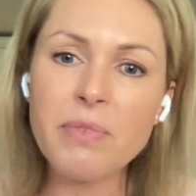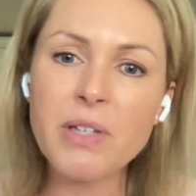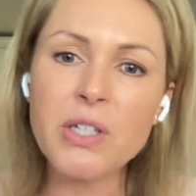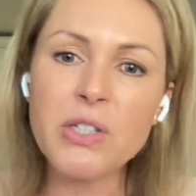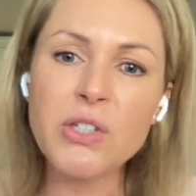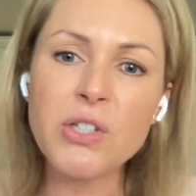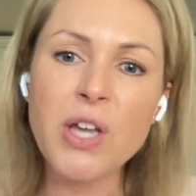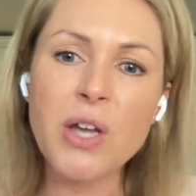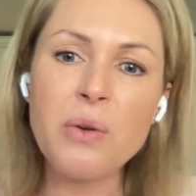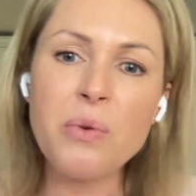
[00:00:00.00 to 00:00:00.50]

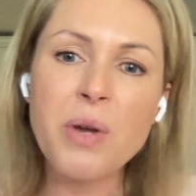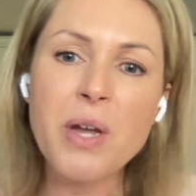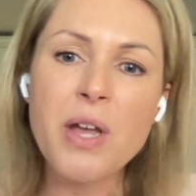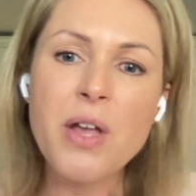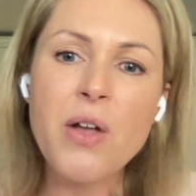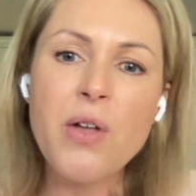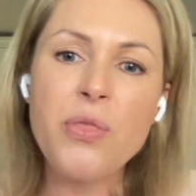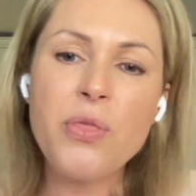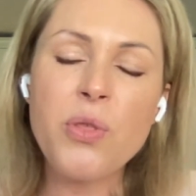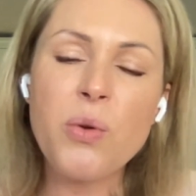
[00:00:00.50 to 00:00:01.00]
So
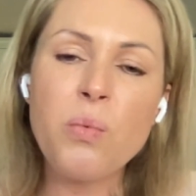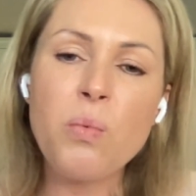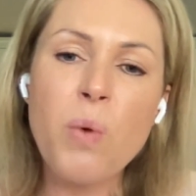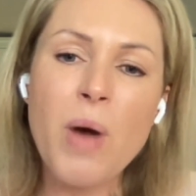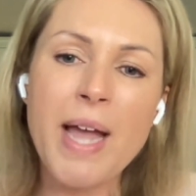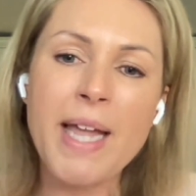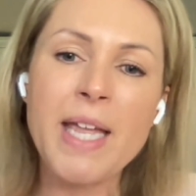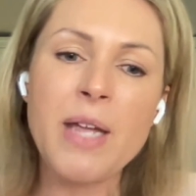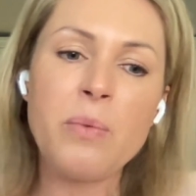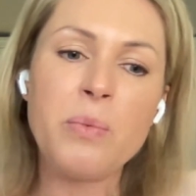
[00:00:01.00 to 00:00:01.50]
the
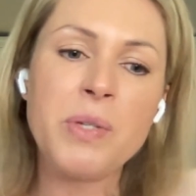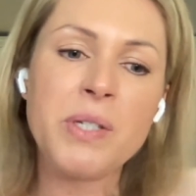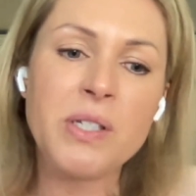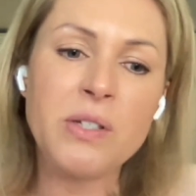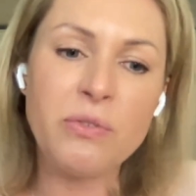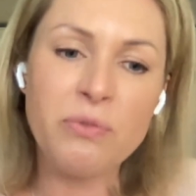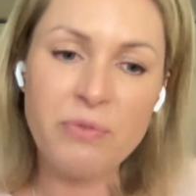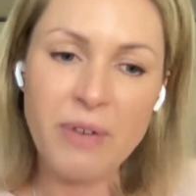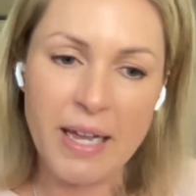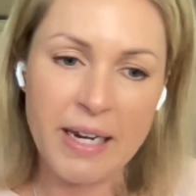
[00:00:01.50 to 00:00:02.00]
way it was
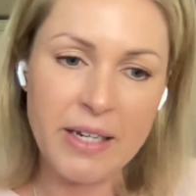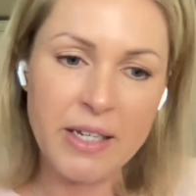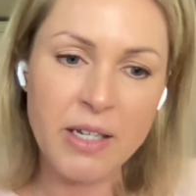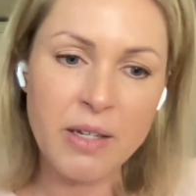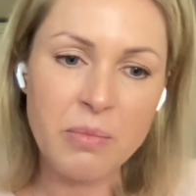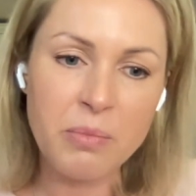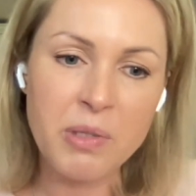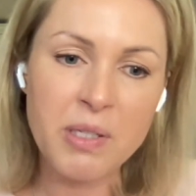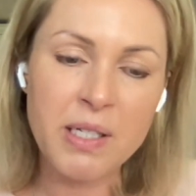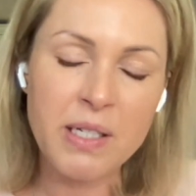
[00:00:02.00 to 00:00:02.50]

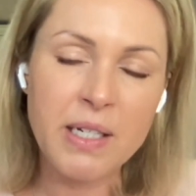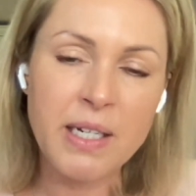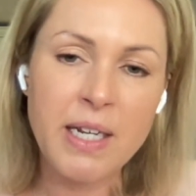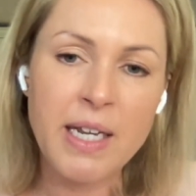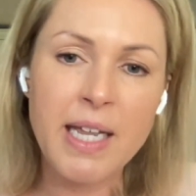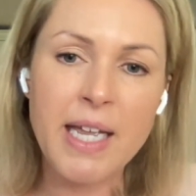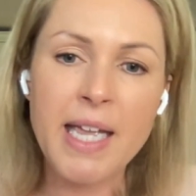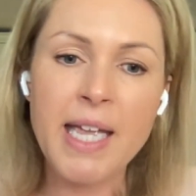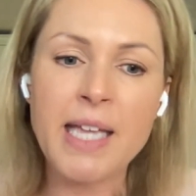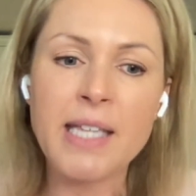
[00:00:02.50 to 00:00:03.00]
developed
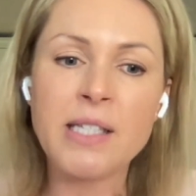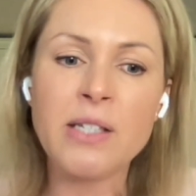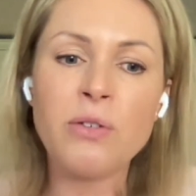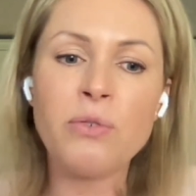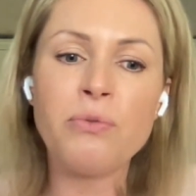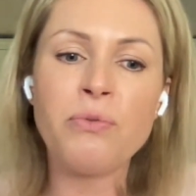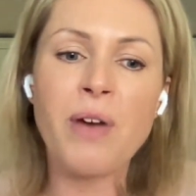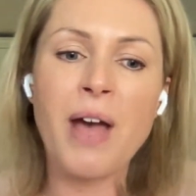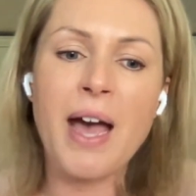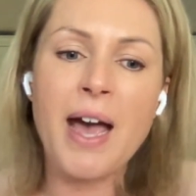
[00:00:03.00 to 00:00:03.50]
isn't
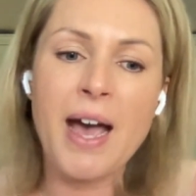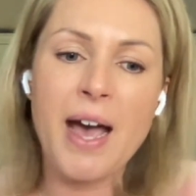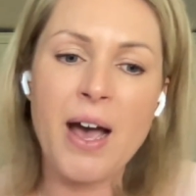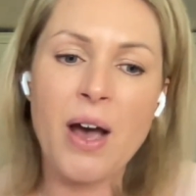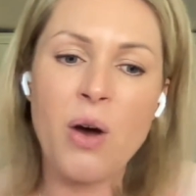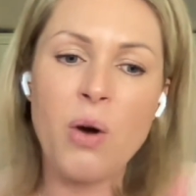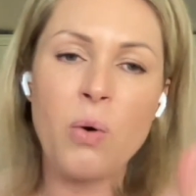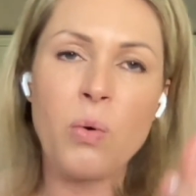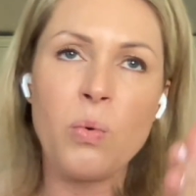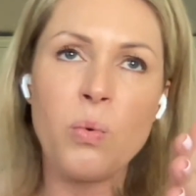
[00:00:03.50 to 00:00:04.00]
for
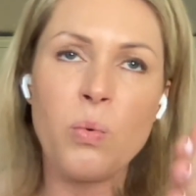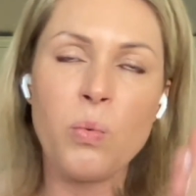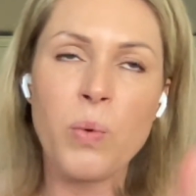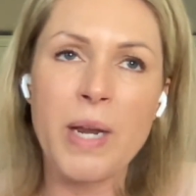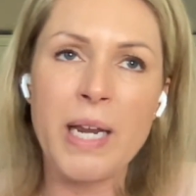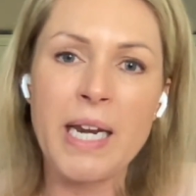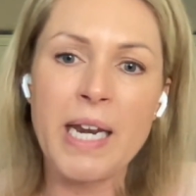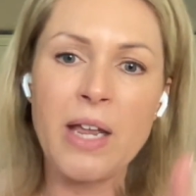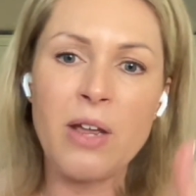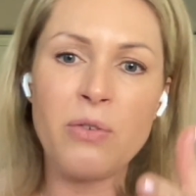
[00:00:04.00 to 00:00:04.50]
how
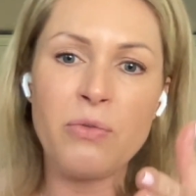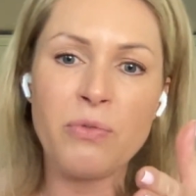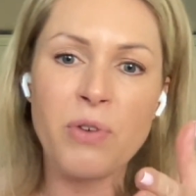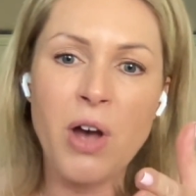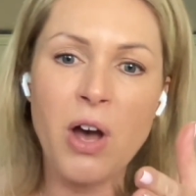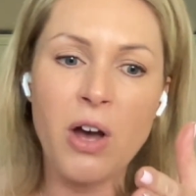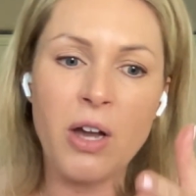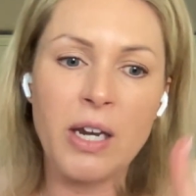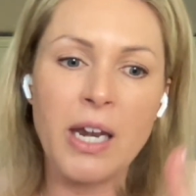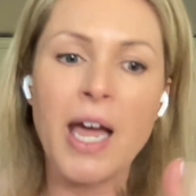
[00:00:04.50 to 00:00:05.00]
we live
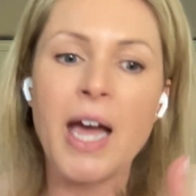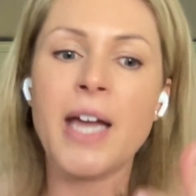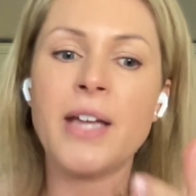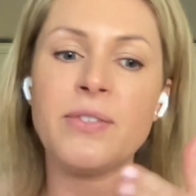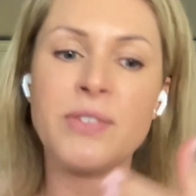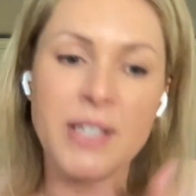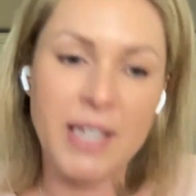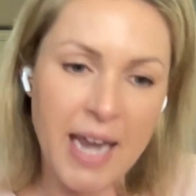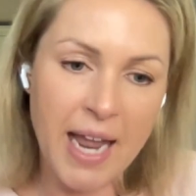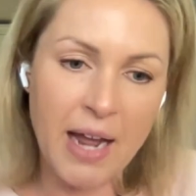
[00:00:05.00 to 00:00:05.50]
our
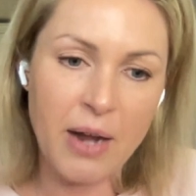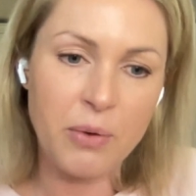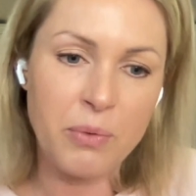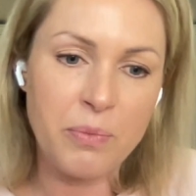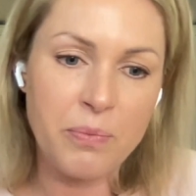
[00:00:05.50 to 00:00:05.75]
lives now.